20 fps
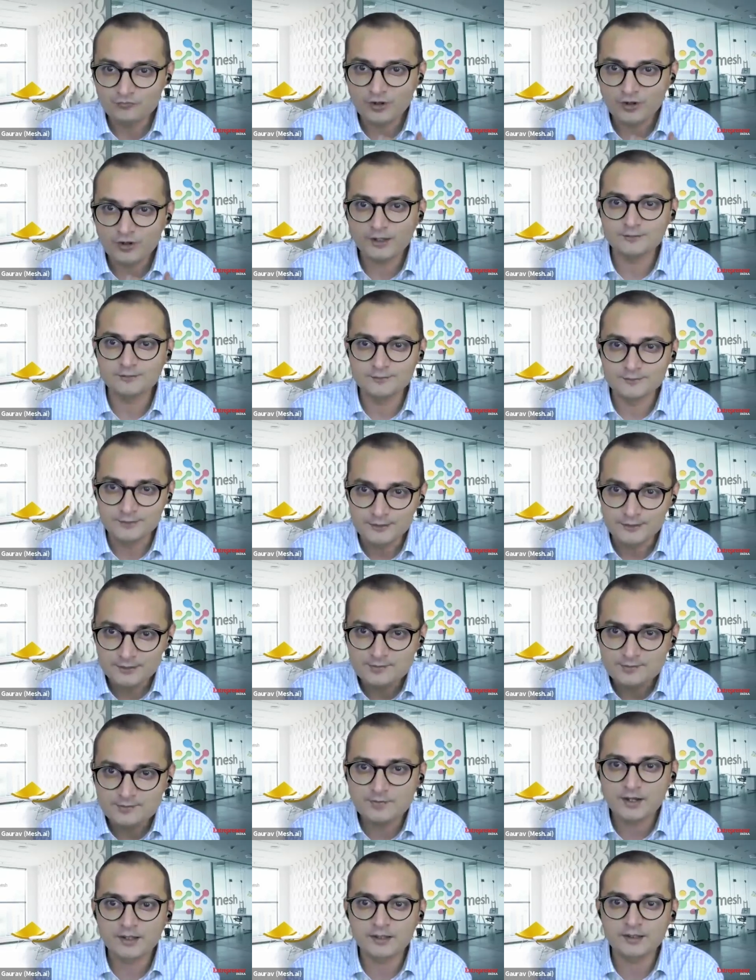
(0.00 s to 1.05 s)
if i
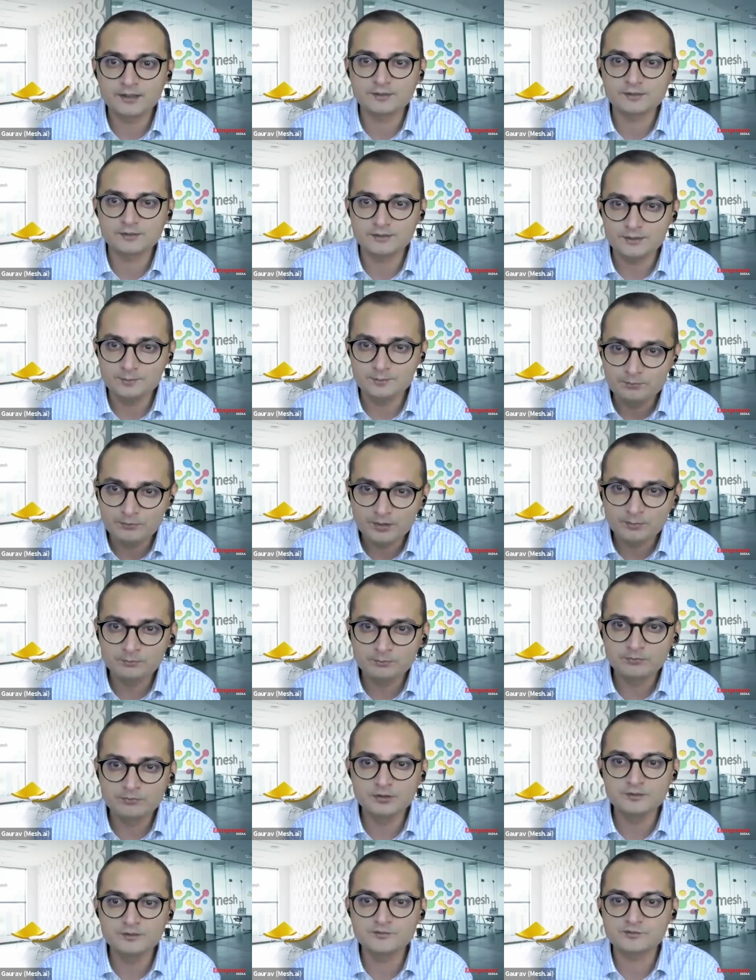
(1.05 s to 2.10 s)
need my team
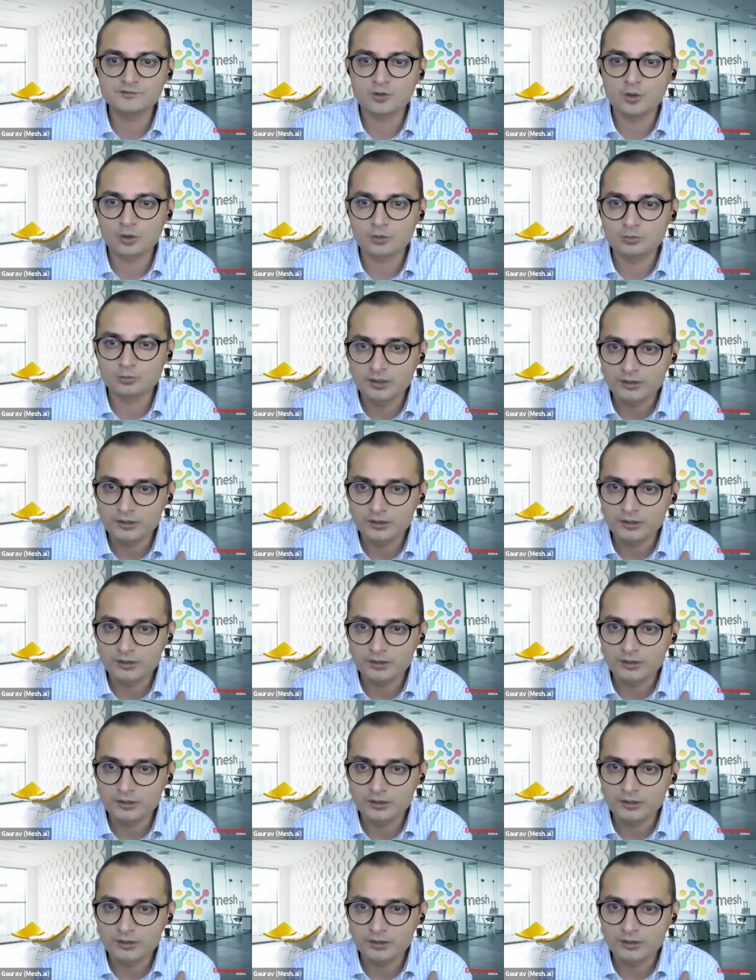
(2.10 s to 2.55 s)
members